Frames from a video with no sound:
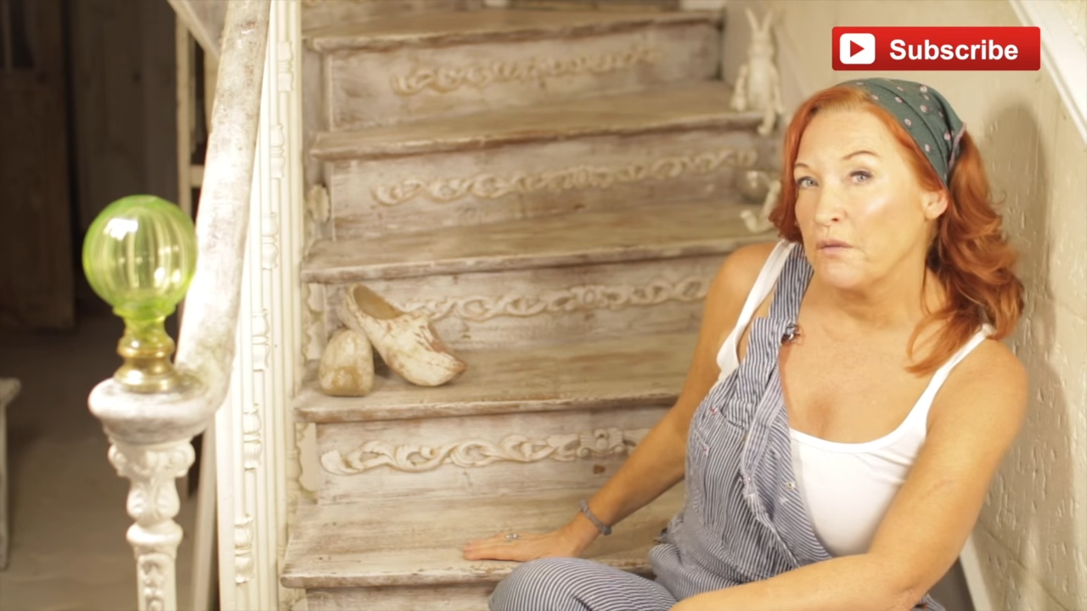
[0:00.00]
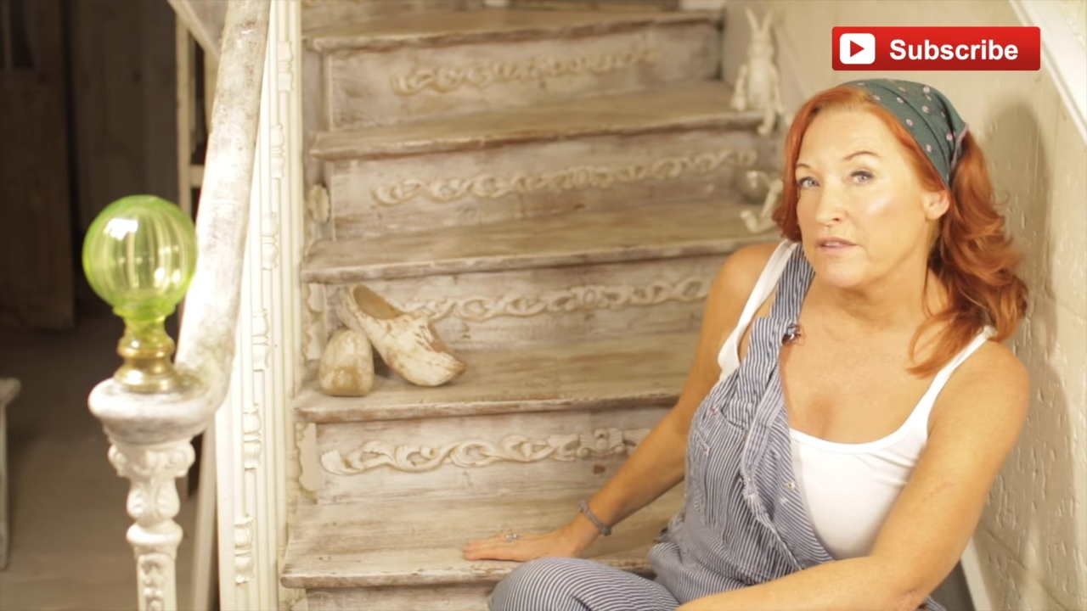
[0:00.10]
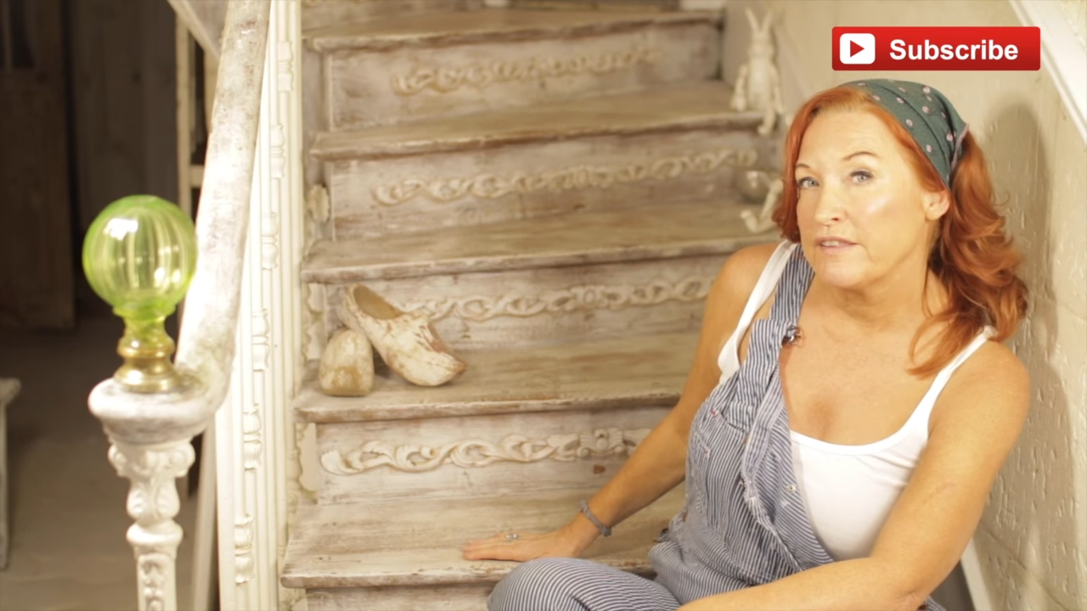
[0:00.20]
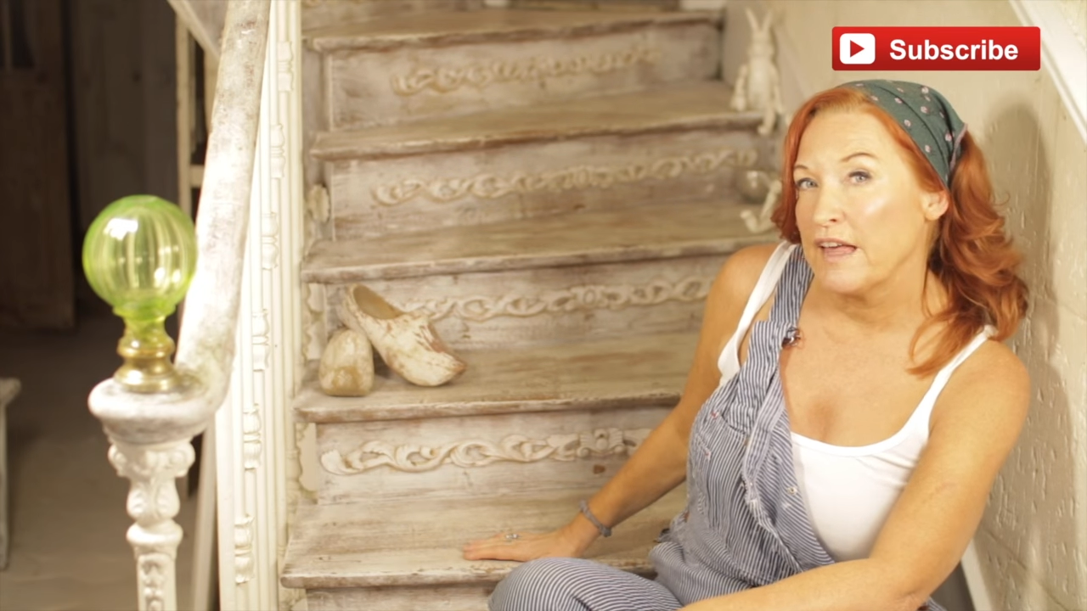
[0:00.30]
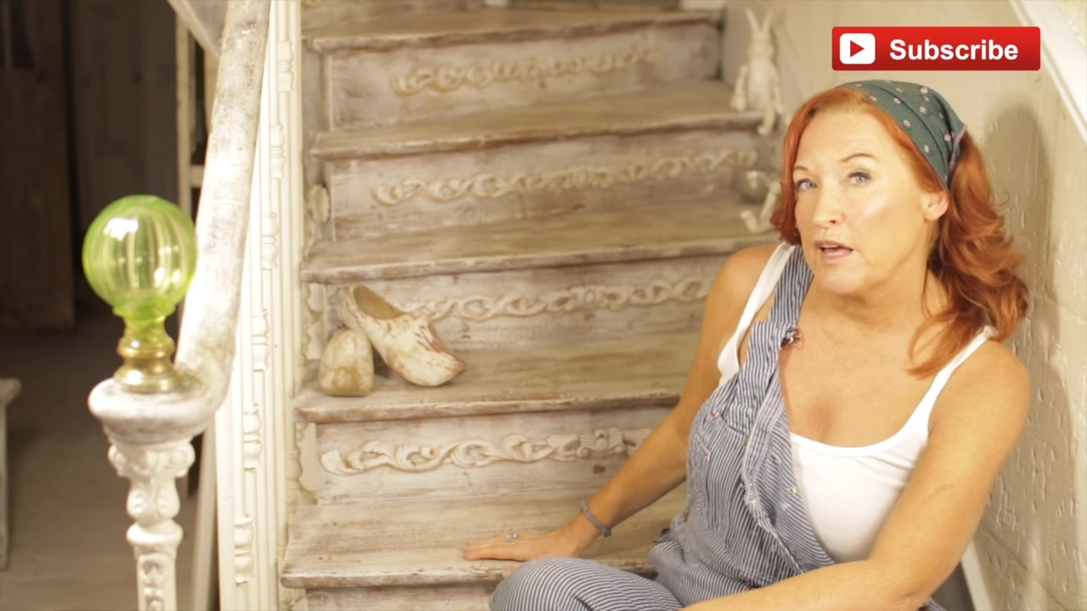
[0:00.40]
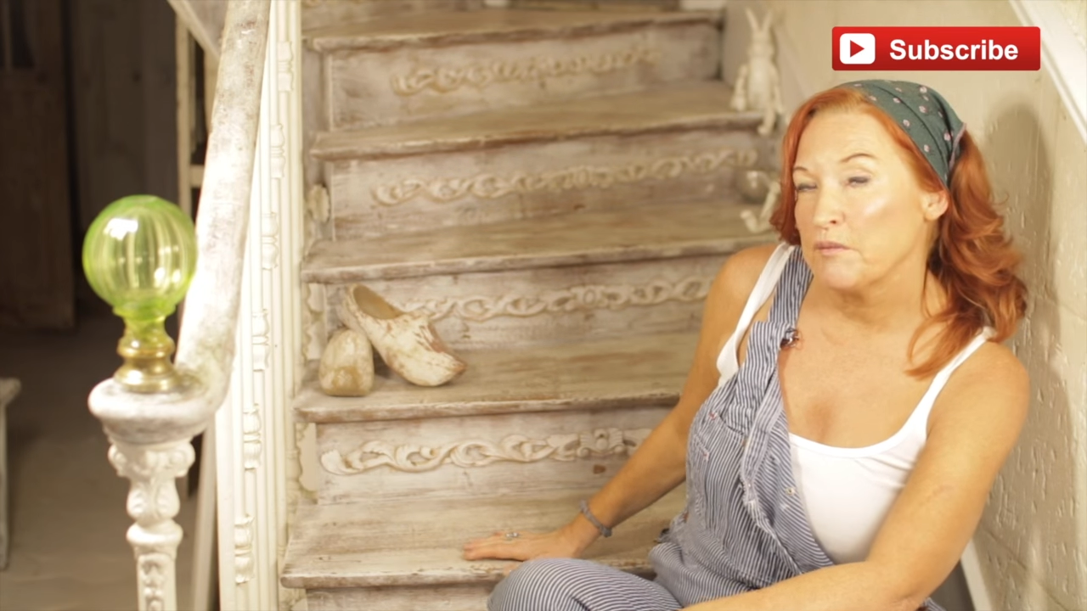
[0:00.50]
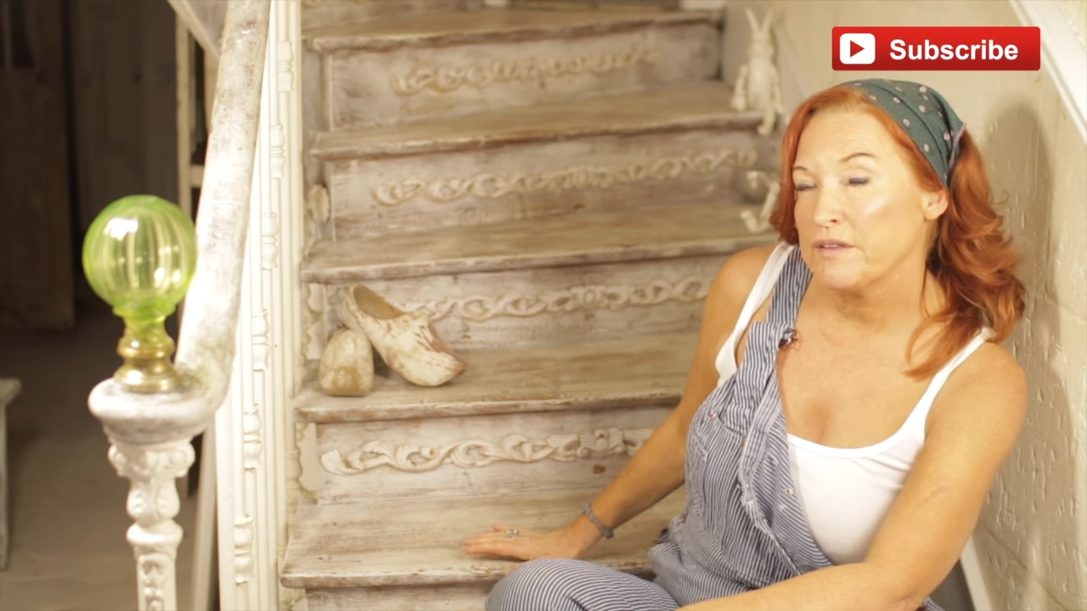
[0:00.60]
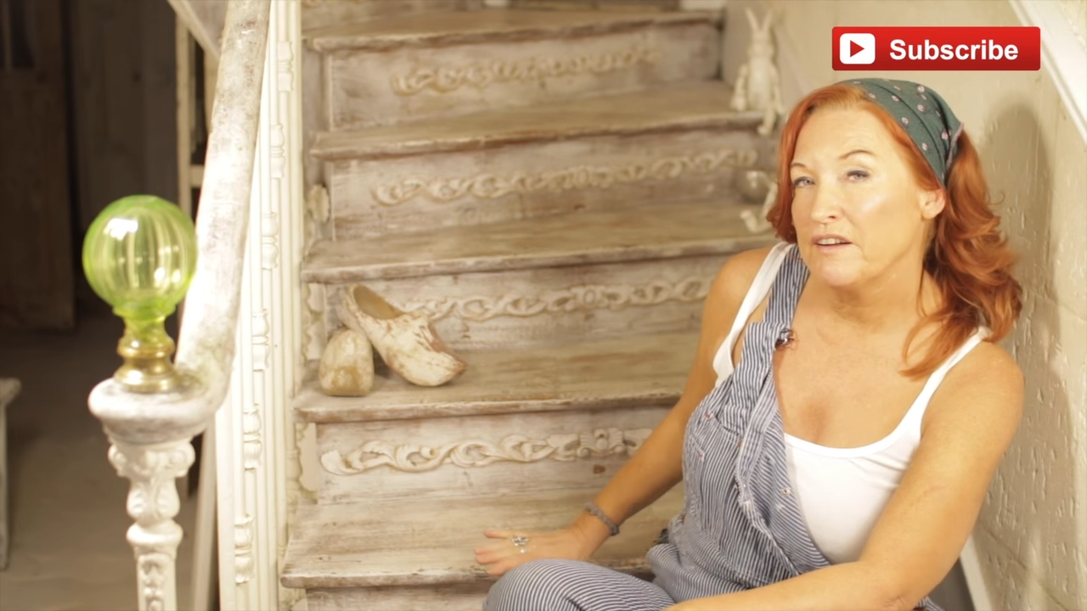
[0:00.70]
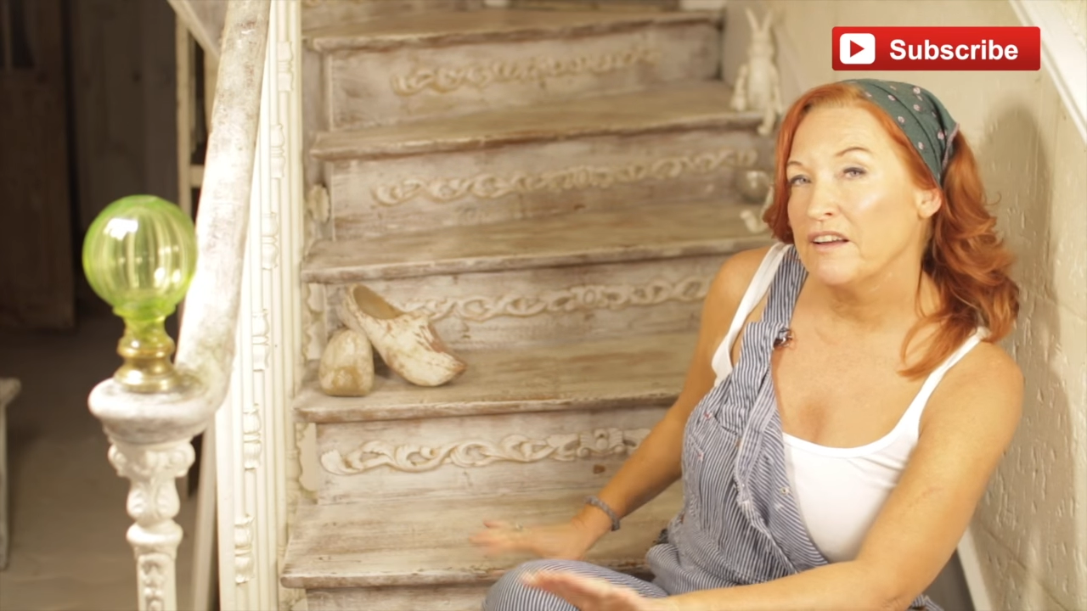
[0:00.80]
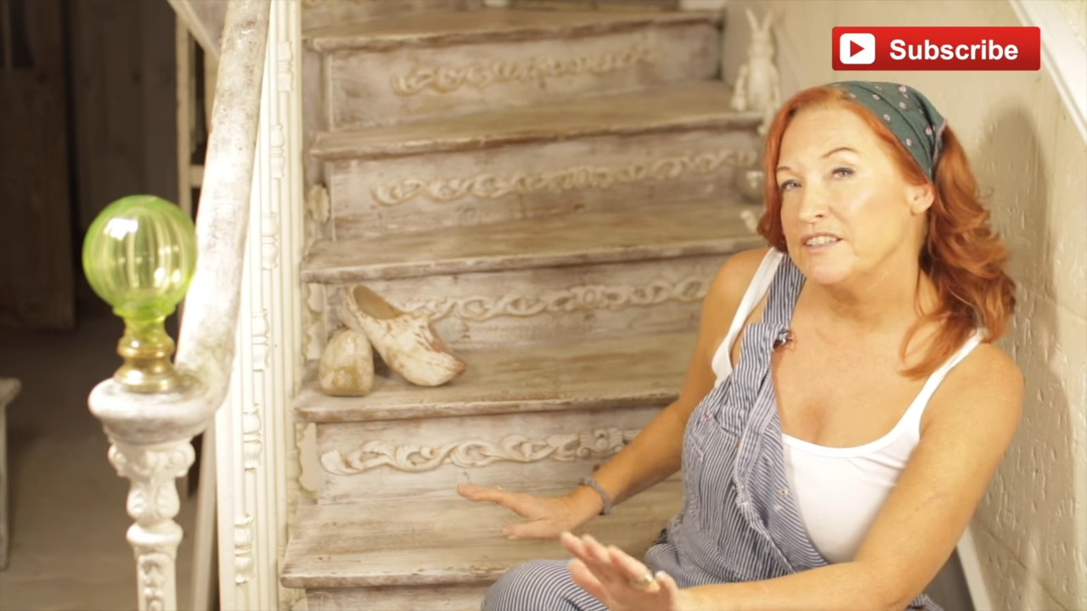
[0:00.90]
on the
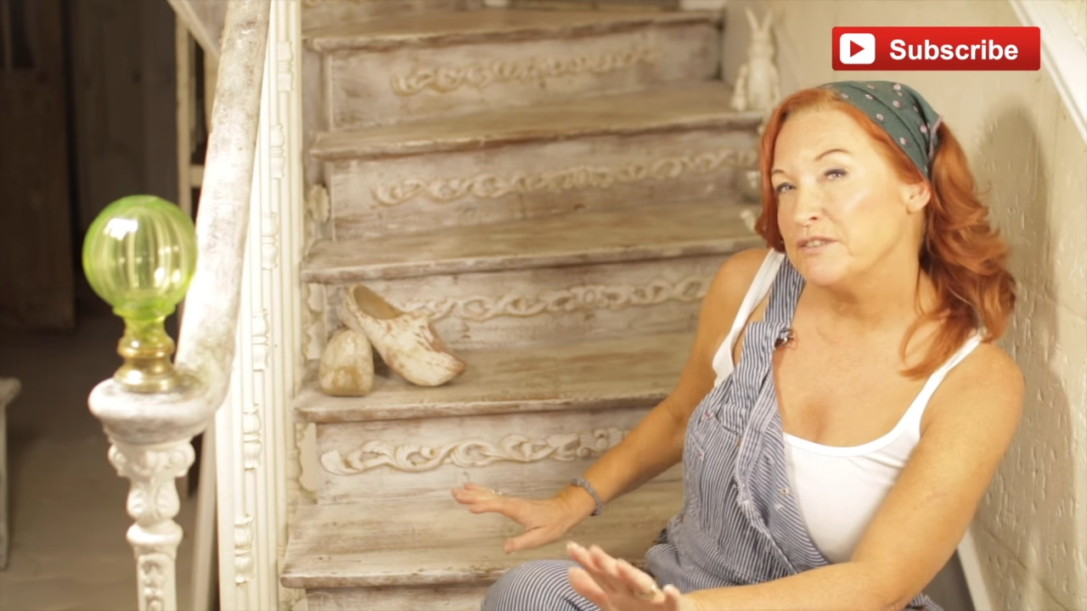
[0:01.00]
steps and I